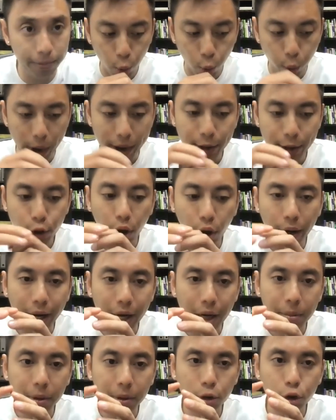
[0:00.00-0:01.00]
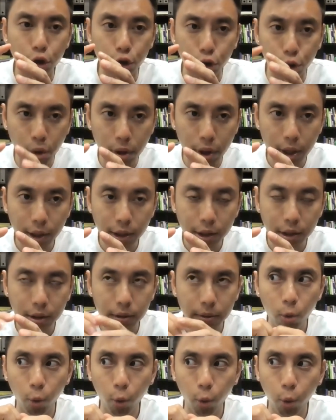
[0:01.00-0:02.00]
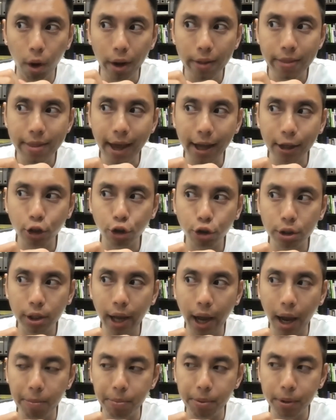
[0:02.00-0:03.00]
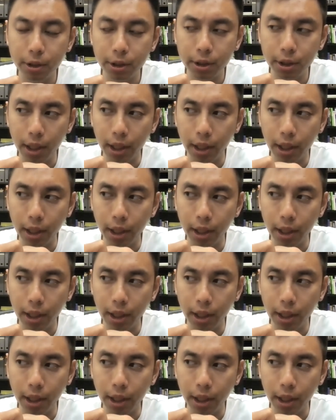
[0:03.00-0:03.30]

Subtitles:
When you're able to do this, what naturally happens